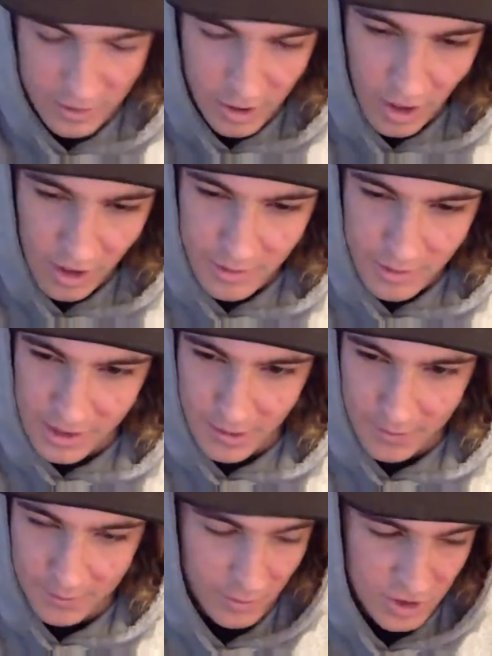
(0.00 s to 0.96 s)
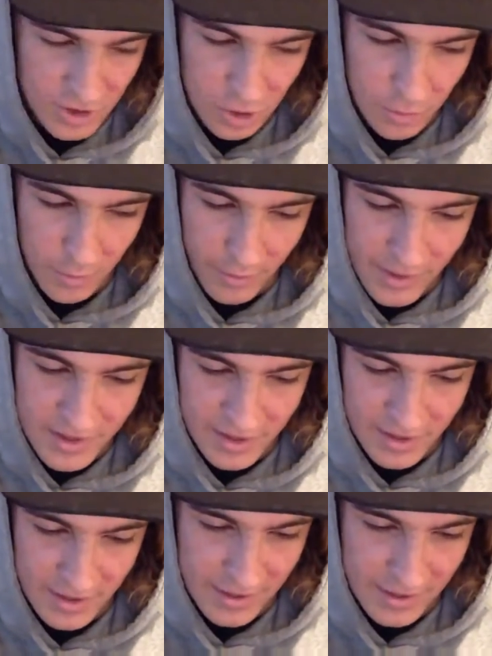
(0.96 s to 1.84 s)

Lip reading: Hollywood clips were super recent.